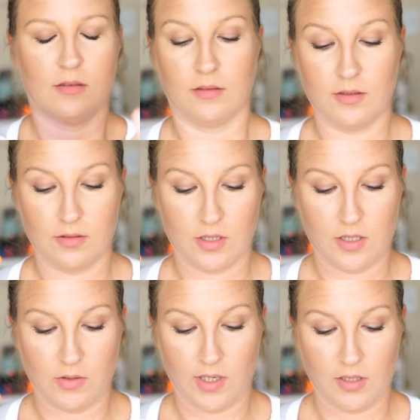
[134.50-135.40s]
don't
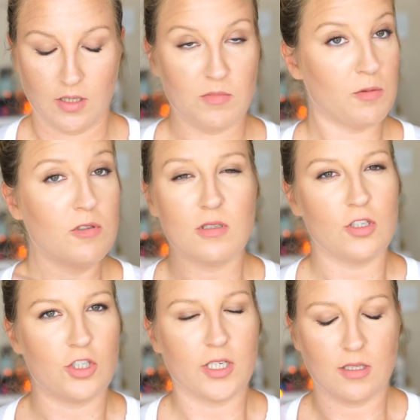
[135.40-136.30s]
know how long I'm supposed to
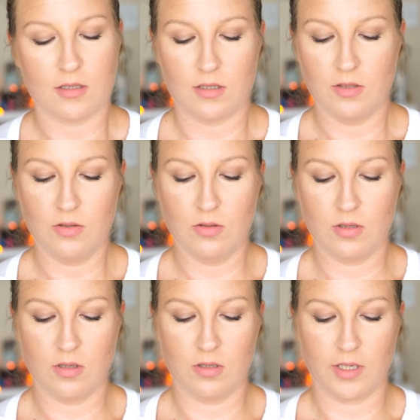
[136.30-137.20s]
shake this to.
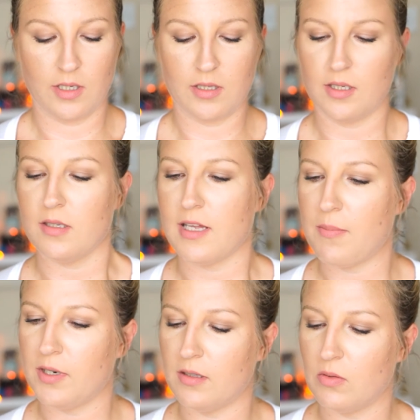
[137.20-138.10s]
Like nothing is
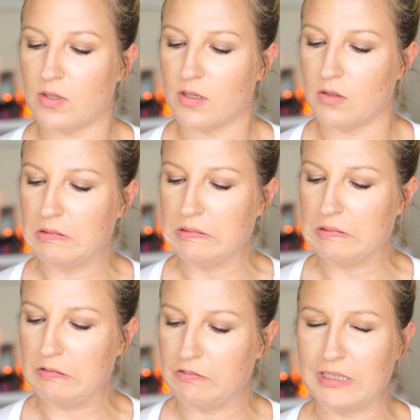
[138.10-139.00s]
happening though. Ooh,
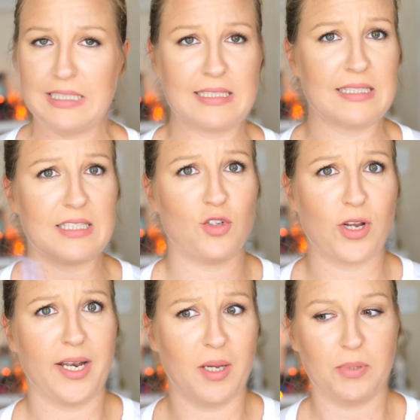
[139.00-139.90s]
hmm, hopefully this isn't
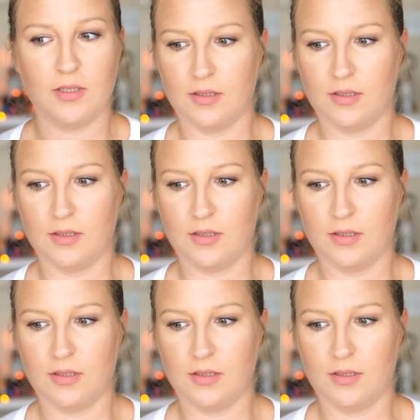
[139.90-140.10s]
dried up.